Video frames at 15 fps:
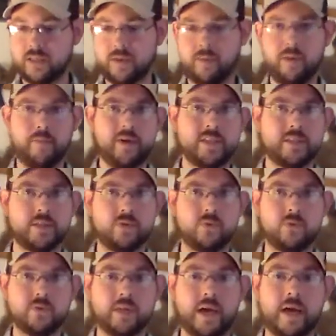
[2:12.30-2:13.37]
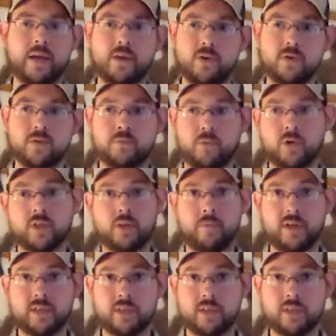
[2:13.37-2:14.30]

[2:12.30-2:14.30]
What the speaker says: some of the basic tools I use, most of the